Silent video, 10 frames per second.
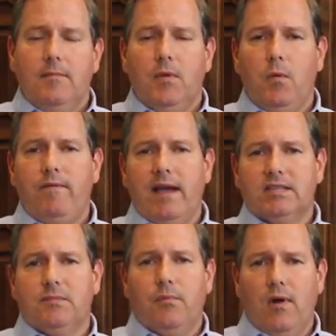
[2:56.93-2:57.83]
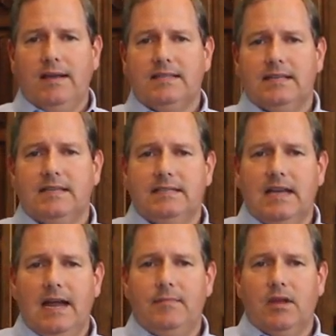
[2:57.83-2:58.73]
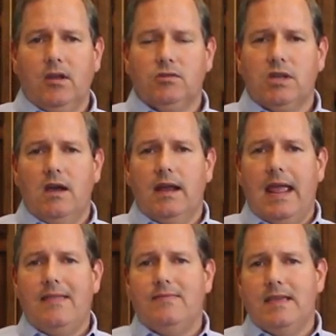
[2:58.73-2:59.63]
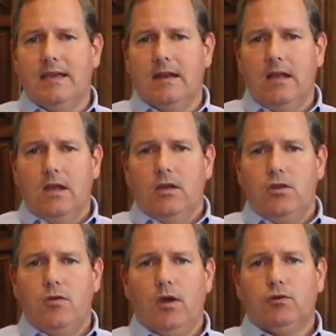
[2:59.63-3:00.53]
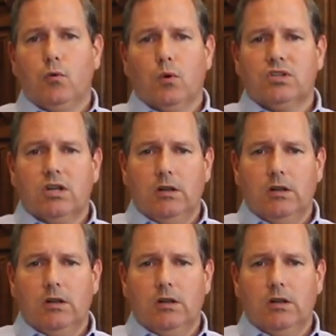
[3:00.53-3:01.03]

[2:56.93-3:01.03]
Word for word: but we've got some processing time that goes on and then you go towards